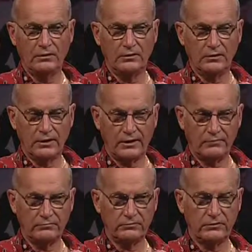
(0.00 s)
And
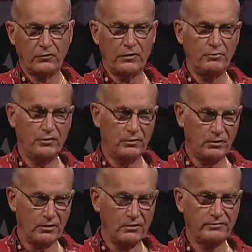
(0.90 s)
I have already put
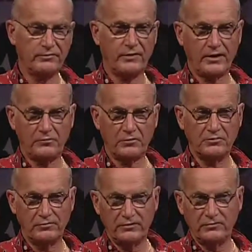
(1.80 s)
an order for
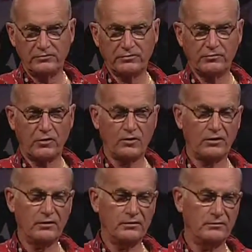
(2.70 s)
550 for
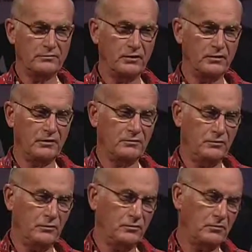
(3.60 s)
Farley and, and that,
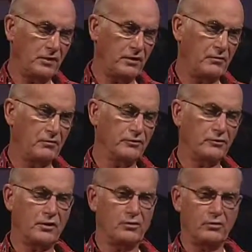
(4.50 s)
you know, to Pat Earl,
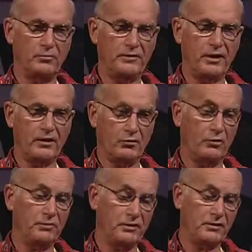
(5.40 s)
so I'll know it'll be, I
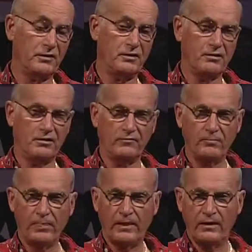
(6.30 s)
know it'll be taken care of.
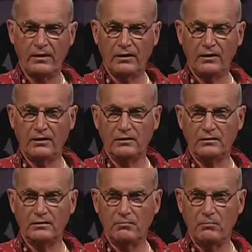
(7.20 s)
Yes.
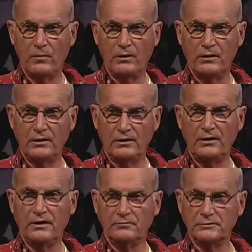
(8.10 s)
And um,
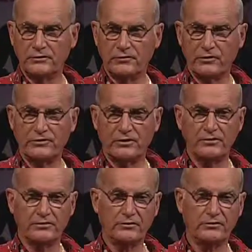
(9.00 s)
yeah, it's very
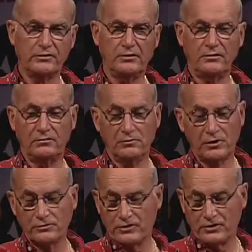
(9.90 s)
generous to the city.
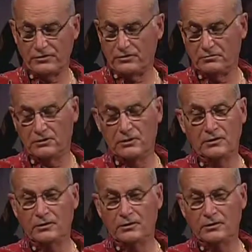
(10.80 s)
even those things are,